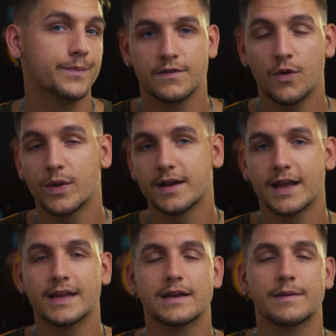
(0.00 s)
So what I
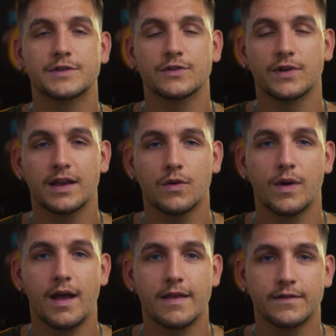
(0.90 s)
ended up doing
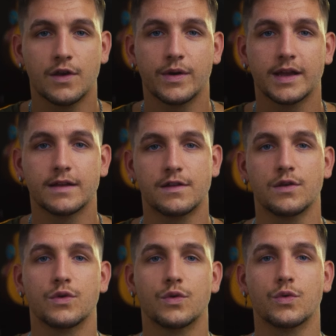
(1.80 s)
was going
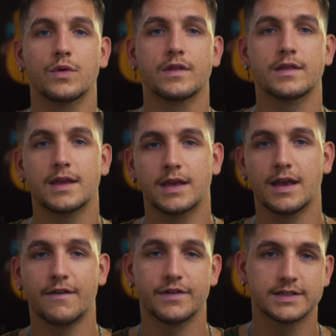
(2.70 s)
into the
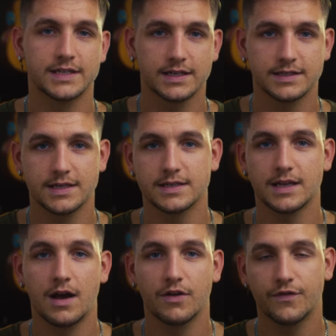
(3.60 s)
FX6's
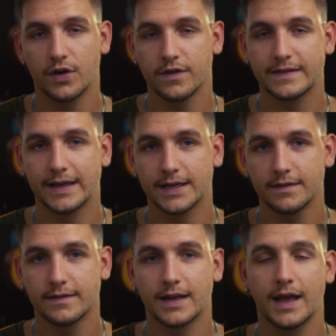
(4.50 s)
autofocus
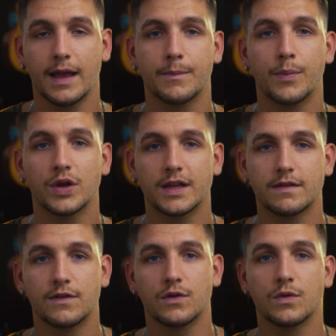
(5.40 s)
settings, and I put it
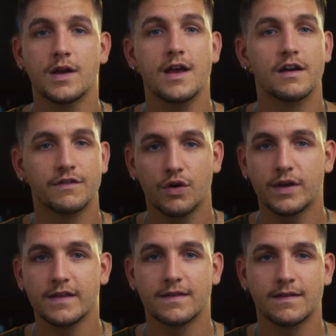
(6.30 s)
to
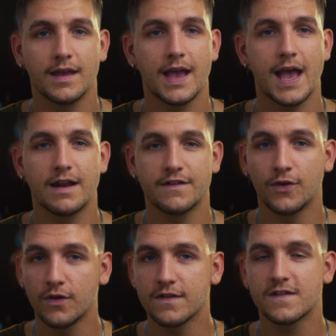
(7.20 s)
focus at a
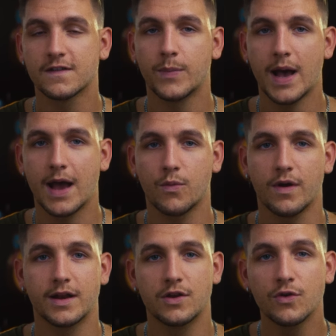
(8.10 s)
certain spot where
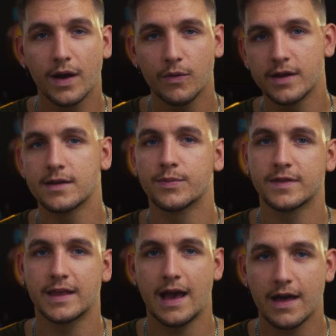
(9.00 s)
I knew I wanted to put
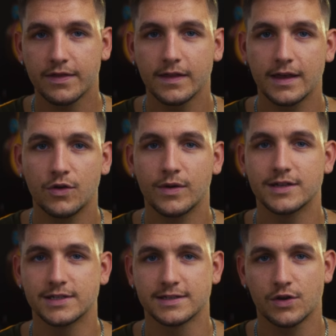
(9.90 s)
the athlete who had
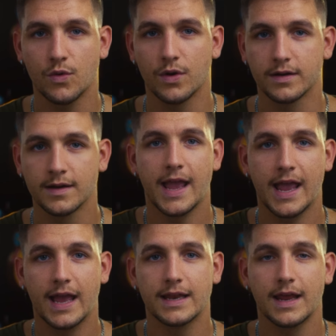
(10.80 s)
just scored,
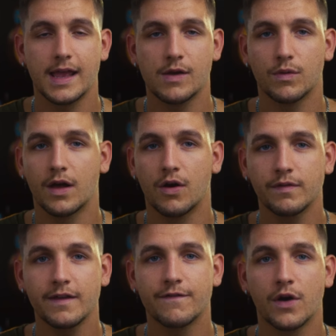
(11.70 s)
and it will
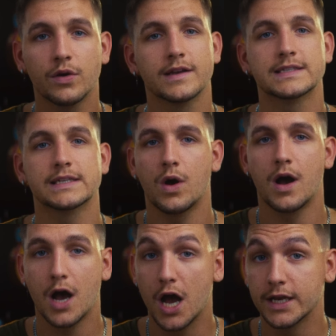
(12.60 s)
only focus
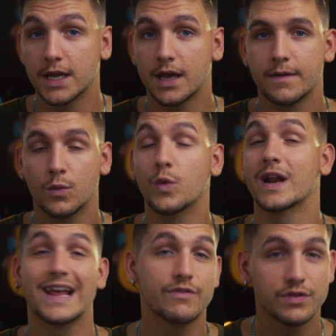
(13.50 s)
on
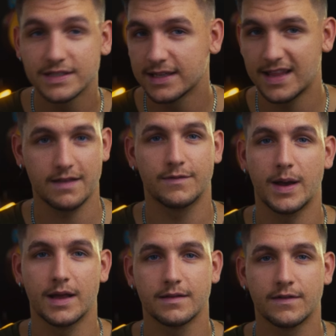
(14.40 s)
whatever is in that
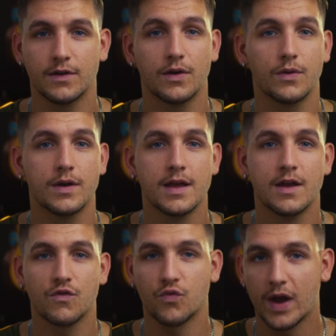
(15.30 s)
spot. So
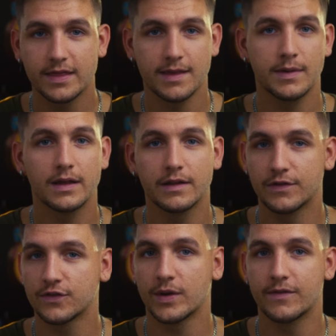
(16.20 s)
right in the middle of the
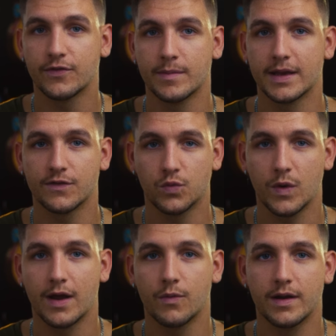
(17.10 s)
screen for me is where
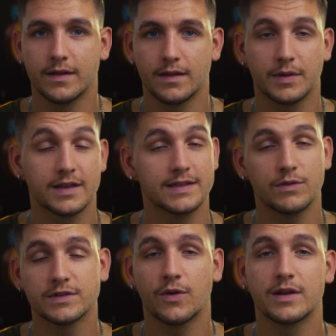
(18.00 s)
I wanted them, because it
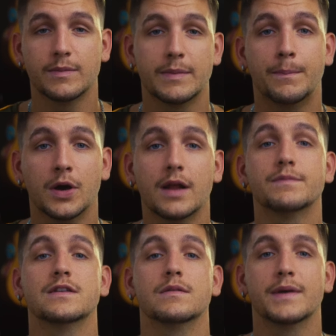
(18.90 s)
was going to be put up
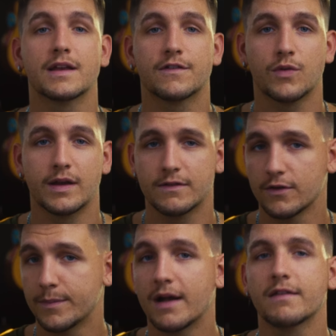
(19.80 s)
to the big screens or
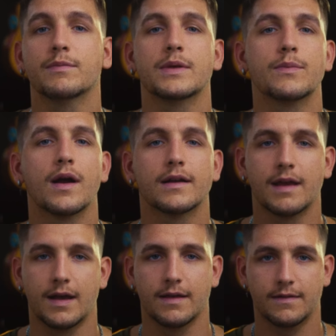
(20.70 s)
possibly
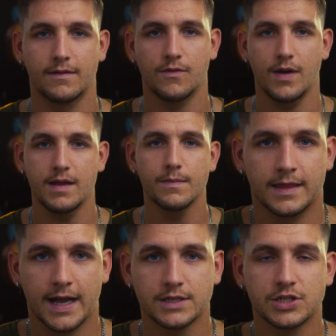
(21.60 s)
broadcast, right?
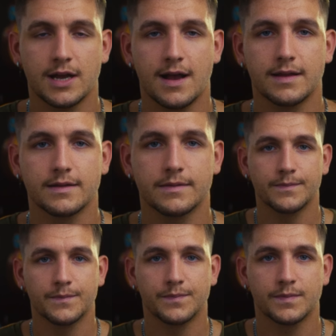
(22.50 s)
That shot
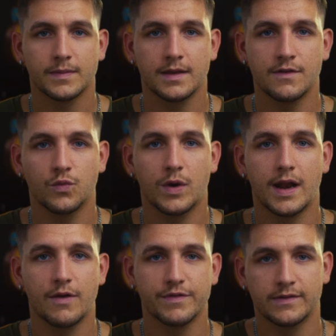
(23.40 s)
is what
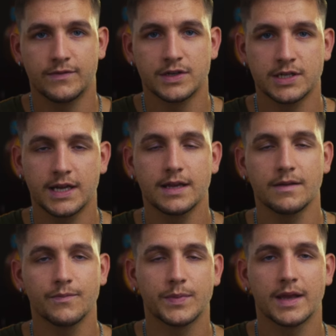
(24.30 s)
I was envisioning,
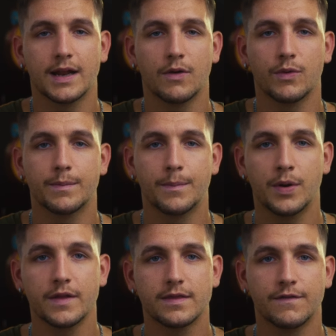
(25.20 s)
and I would
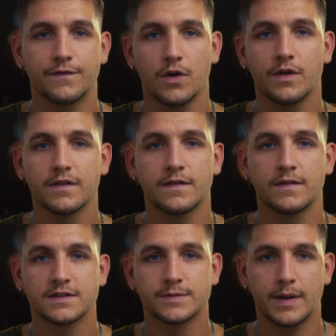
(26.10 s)
put the
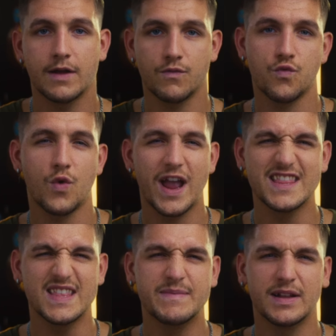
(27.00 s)
focus spot right
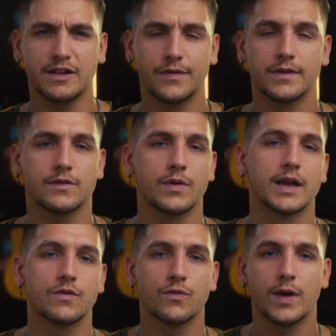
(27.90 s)
in the middle of the screen,
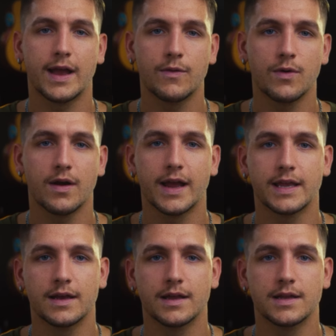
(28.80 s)
right where I
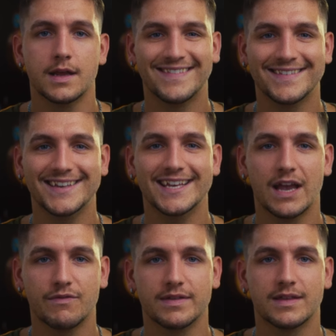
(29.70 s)
could see
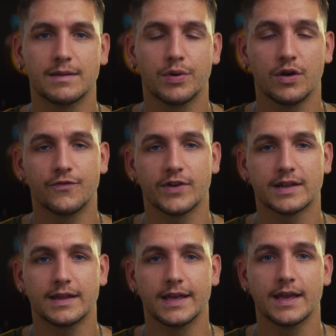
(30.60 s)
everything
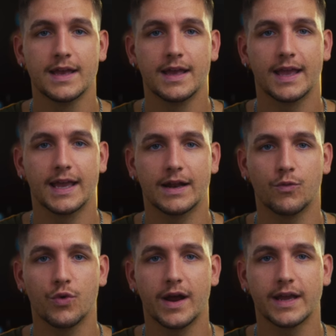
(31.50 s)
perfectly
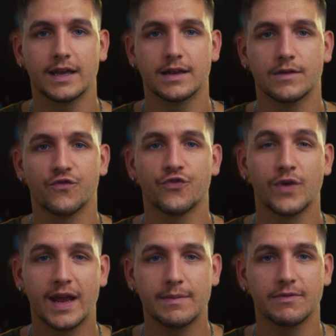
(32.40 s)
and where I could
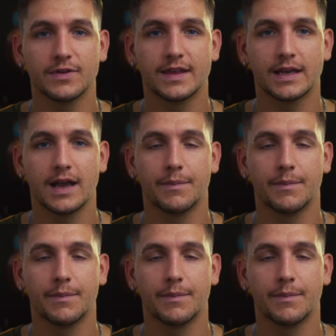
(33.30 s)
frame everything up.